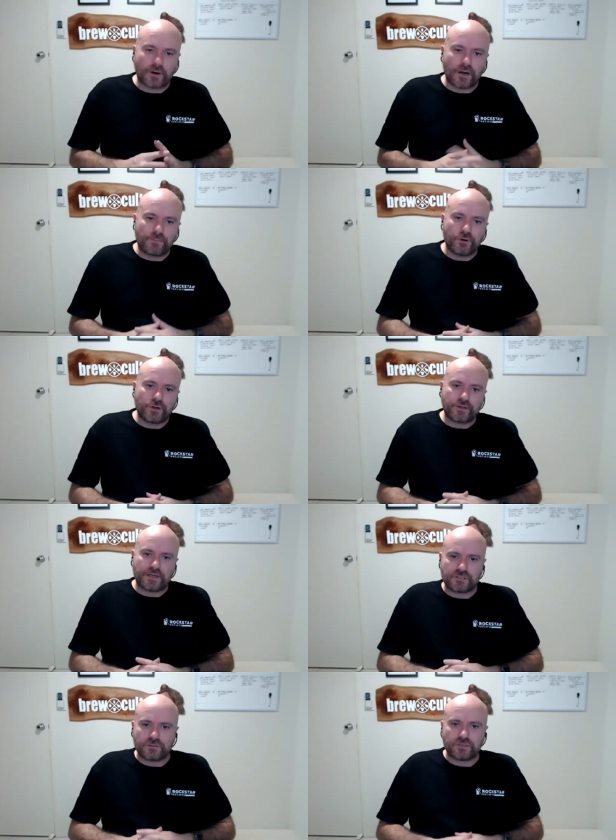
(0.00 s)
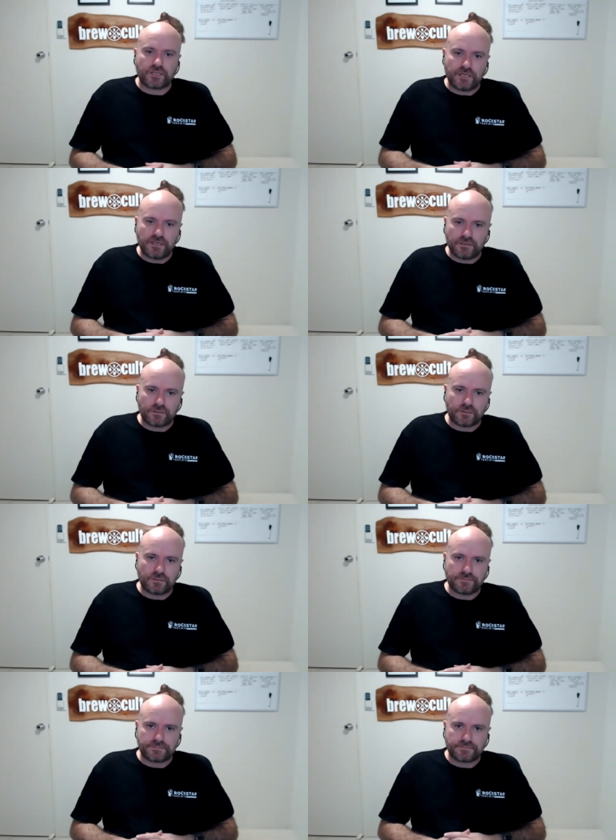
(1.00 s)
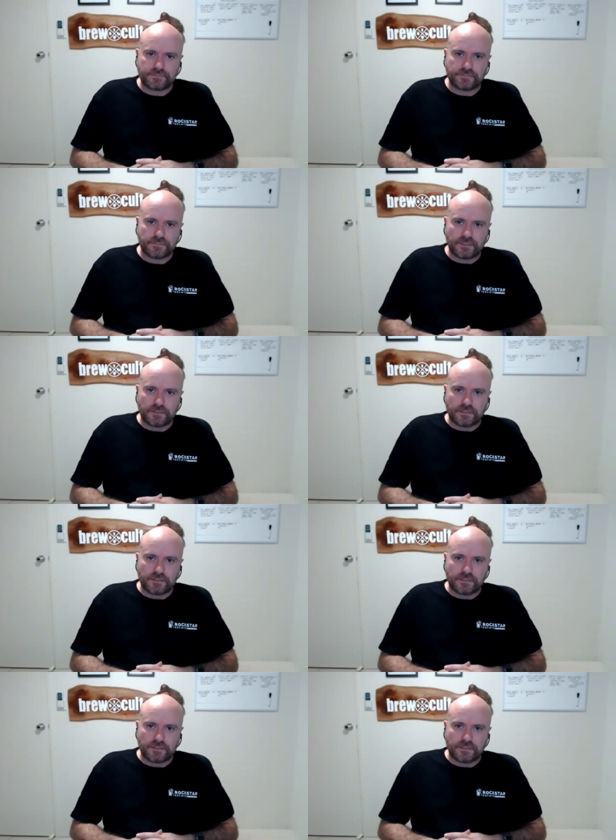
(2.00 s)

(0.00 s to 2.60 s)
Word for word: pipe work and that sort of thing. Or? Yeah, yeah, definitely.